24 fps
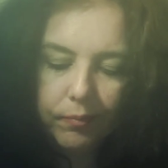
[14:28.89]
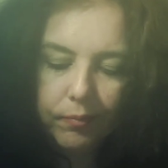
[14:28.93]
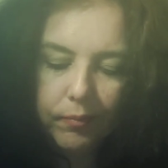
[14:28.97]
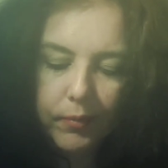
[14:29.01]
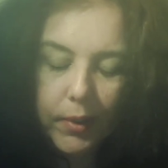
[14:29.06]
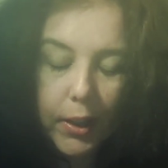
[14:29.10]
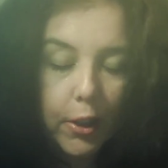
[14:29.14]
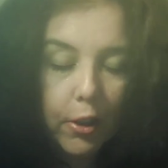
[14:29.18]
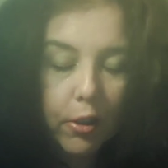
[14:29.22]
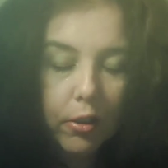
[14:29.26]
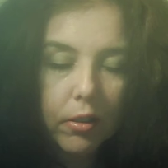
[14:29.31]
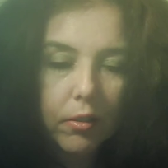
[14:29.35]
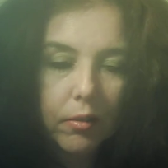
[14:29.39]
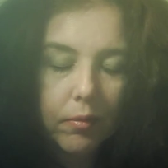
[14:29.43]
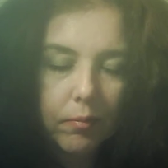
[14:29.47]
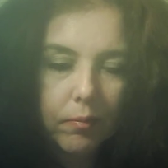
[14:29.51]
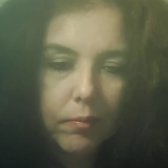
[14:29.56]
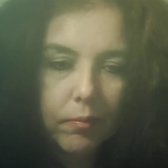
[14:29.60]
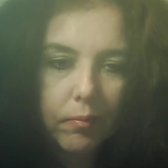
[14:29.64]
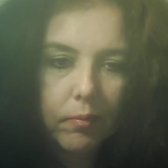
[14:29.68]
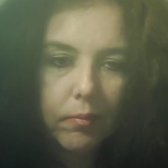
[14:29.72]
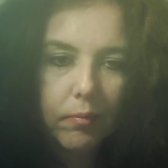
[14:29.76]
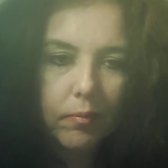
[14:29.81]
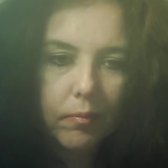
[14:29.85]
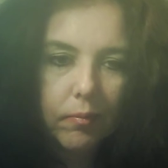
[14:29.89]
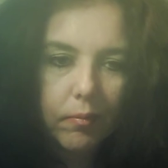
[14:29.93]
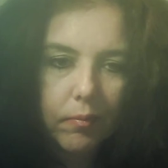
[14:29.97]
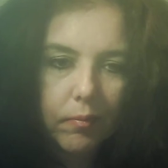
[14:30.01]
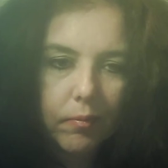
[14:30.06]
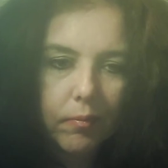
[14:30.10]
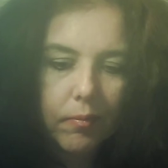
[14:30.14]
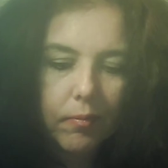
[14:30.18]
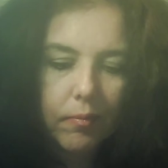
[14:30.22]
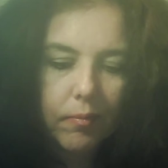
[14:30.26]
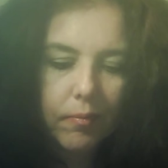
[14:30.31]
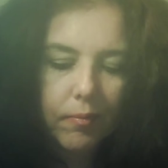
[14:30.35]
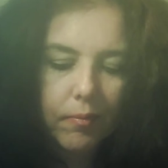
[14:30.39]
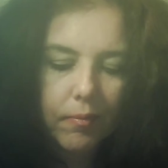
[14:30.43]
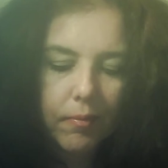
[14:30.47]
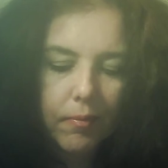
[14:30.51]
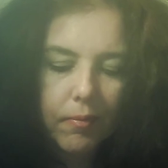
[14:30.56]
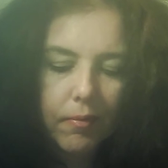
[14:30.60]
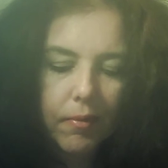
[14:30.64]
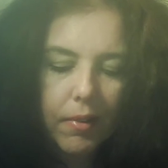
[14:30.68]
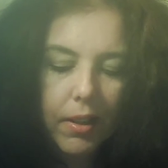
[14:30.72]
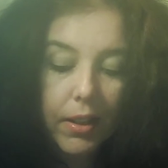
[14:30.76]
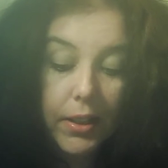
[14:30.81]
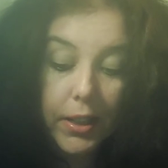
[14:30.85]
that you're
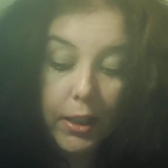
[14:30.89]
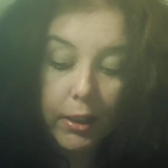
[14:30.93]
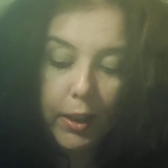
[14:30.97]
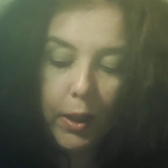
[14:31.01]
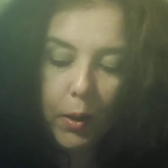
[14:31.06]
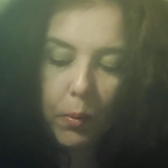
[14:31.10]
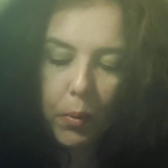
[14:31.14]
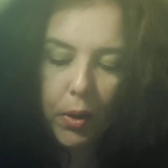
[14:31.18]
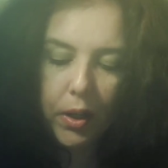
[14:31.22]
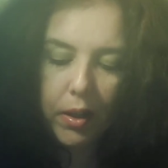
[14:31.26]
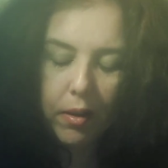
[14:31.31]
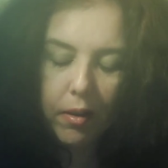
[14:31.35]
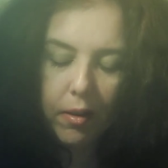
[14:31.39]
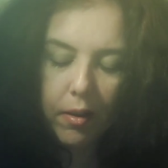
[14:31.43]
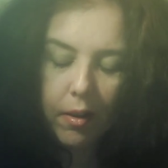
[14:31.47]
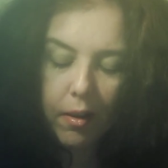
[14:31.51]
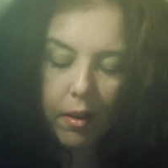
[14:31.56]
dealing with.